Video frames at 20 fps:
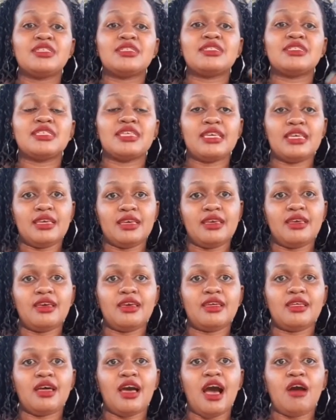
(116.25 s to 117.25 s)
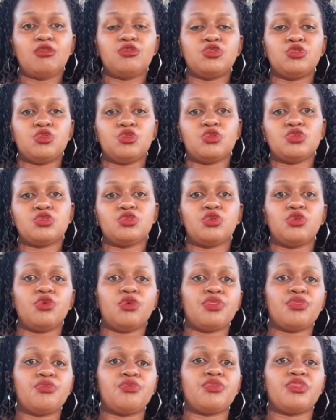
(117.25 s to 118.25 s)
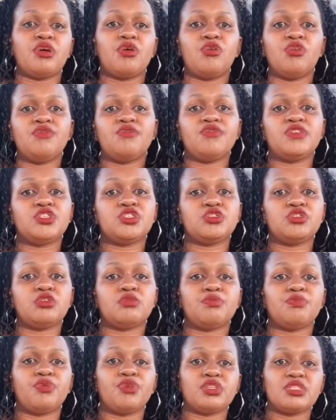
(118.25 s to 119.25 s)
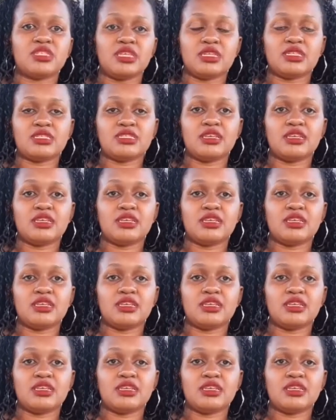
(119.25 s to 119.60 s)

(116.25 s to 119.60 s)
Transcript: see how to also go through the whole vision process,